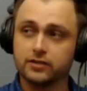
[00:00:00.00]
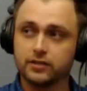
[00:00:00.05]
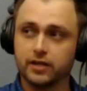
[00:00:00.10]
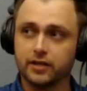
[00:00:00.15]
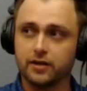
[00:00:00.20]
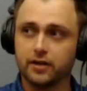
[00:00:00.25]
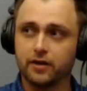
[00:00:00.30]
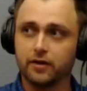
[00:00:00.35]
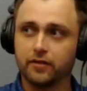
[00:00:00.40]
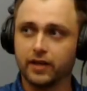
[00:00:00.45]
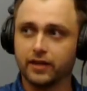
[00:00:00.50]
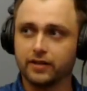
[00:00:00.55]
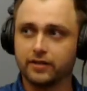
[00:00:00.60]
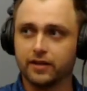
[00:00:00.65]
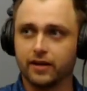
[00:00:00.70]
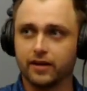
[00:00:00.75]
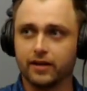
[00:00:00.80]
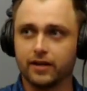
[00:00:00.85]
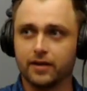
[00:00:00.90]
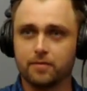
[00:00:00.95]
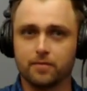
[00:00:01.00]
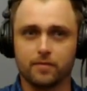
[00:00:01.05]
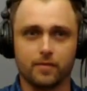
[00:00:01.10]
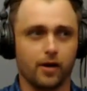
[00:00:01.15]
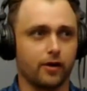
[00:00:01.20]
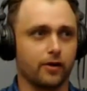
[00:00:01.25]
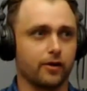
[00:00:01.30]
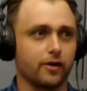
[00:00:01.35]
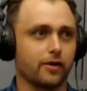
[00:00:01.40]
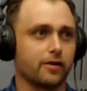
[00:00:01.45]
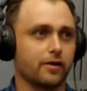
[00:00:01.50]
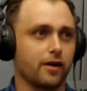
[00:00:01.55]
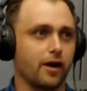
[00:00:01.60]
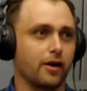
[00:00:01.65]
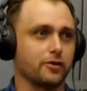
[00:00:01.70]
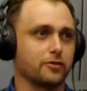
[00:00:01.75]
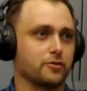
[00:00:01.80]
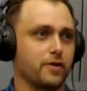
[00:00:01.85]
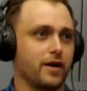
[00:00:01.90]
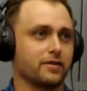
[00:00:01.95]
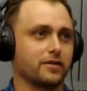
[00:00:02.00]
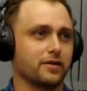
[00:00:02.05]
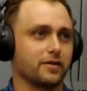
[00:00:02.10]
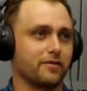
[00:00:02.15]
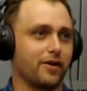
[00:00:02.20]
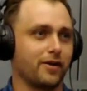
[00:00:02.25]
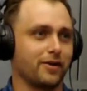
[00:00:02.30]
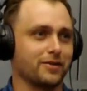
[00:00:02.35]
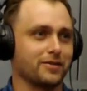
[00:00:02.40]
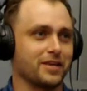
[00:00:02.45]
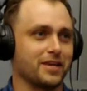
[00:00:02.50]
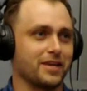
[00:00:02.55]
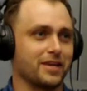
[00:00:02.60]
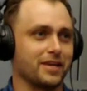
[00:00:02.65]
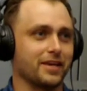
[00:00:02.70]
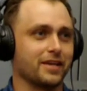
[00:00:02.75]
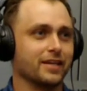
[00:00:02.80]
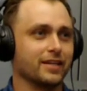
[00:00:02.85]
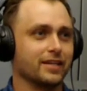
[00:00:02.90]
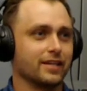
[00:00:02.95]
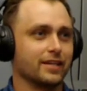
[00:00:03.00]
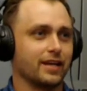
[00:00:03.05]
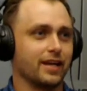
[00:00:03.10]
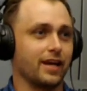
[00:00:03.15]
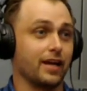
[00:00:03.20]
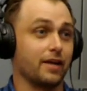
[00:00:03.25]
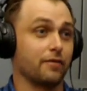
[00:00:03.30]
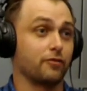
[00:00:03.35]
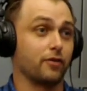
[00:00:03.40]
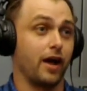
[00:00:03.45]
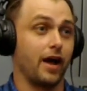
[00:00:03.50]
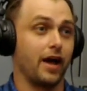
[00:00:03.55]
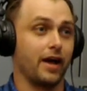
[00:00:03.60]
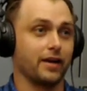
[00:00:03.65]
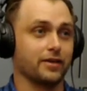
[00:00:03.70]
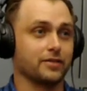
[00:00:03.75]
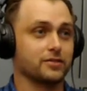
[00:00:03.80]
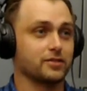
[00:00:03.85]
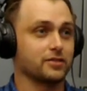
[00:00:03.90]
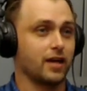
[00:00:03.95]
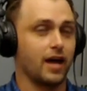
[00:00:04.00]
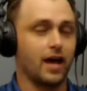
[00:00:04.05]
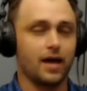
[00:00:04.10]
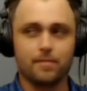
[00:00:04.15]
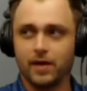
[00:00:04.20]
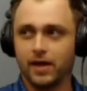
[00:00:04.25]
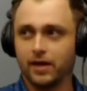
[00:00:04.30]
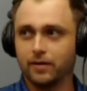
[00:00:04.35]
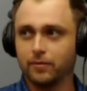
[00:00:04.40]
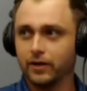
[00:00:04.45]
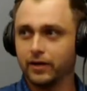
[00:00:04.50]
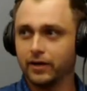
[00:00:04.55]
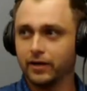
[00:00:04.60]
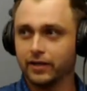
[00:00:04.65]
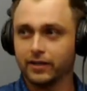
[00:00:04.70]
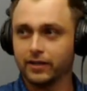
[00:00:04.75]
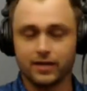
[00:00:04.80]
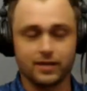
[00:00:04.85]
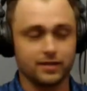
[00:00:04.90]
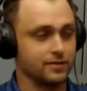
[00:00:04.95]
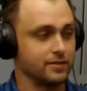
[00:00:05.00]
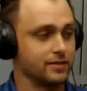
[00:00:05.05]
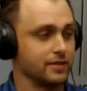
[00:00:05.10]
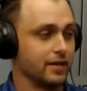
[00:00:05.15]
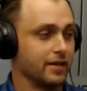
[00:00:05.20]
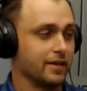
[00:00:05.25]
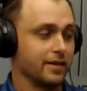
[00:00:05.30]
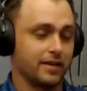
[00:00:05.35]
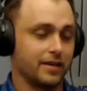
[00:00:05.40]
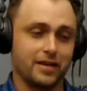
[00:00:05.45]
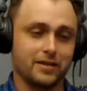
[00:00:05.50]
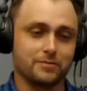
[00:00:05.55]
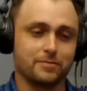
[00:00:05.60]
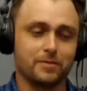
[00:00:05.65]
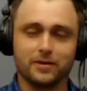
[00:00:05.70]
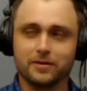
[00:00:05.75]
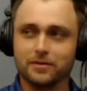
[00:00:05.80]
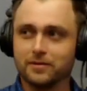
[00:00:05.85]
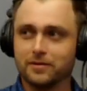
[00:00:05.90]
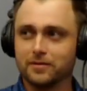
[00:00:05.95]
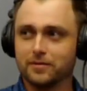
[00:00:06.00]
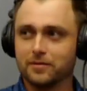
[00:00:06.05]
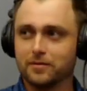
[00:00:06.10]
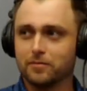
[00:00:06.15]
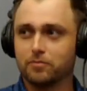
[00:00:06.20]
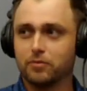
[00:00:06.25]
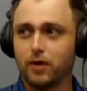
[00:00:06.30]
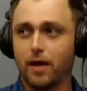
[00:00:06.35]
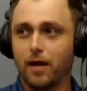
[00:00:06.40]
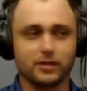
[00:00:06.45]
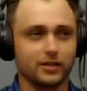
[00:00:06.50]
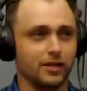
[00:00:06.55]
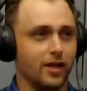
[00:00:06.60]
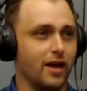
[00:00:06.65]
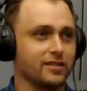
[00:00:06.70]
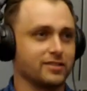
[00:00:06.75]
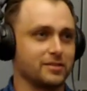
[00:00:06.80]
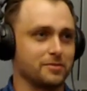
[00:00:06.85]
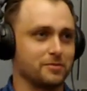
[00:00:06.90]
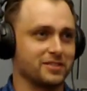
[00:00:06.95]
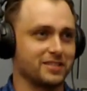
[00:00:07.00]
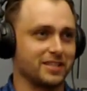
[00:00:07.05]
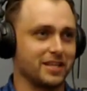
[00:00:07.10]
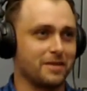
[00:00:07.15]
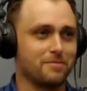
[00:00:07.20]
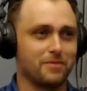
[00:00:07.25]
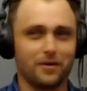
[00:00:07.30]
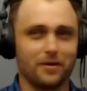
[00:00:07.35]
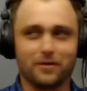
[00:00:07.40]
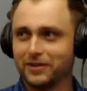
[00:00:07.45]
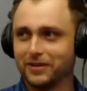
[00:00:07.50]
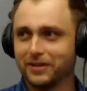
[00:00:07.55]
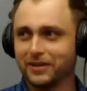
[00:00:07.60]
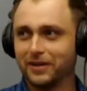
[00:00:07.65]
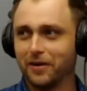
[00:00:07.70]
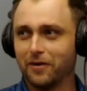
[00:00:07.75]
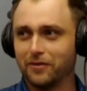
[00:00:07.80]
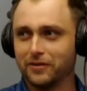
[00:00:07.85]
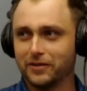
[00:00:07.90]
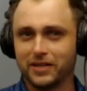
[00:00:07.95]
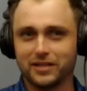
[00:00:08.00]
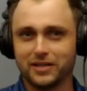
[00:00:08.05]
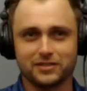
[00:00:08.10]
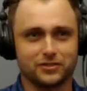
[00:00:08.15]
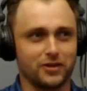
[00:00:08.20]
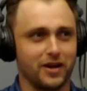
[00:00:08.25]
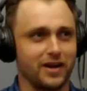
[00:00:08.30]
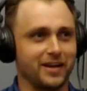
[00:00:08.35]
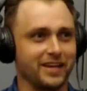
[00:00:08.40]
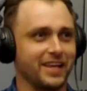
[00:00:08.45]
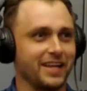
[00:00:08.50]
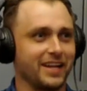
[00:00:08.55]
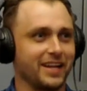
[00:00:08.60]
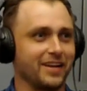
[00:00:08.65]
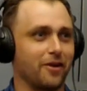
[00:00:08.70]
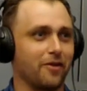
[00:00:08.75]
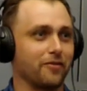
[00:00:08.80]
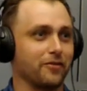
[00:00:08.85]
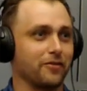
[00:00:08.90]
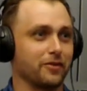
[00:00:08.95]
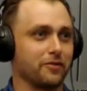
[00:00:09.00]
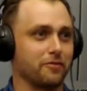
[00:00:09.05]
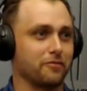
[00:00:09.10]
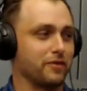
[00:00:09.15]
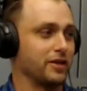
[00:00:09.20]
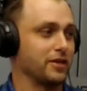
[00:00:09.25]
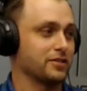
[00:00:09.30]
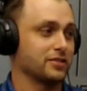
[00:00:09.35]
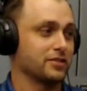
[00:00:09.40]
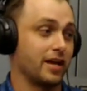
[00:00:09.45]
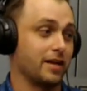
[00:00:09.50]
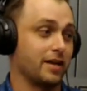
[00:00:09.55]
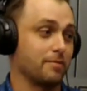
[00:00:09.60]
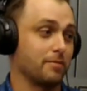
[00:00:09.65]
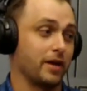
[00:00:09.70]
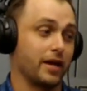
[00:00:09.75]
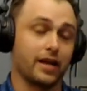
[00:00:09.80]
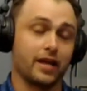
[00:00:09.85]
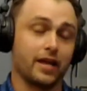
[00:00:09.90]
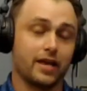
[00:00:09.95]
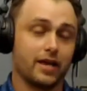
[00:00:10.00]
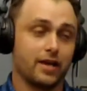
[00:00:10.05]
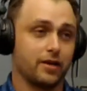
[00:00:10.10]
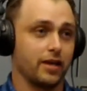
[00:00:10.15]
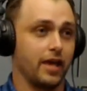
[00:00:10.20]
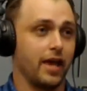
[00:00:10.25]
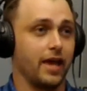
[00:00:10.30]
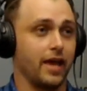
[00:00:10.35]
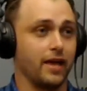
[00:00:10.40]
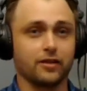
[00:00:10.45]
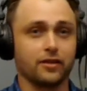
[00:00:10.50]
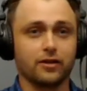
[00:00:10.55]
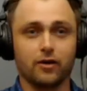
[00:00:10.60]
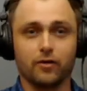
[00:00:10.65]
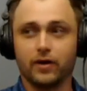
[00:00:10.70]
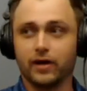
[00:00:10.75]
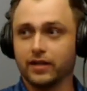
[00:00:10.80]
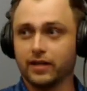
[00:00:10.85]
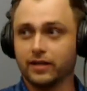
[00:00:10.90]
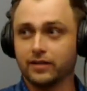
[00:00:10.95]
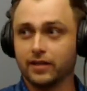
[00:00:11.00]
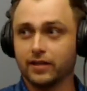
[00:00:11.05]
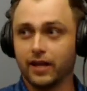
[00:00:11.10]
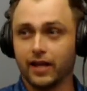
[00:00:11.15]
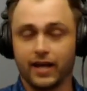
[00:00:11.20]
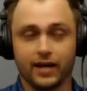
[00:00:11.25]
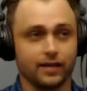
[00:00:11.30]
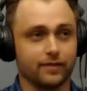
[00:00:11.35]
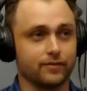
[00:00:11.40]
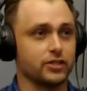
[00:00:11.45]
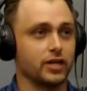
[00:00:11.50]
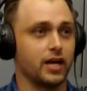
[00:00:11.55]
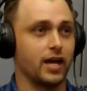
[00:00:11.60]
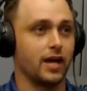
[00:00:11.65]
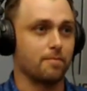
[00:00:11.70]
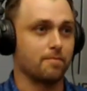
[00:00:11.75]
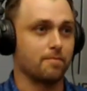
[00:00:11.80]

I know that our director of R&D for irons, Scott Manwaring, he's been probably lost some sleep over this trying to get it over the finish line. But hey, you know what? He did a heck of a job.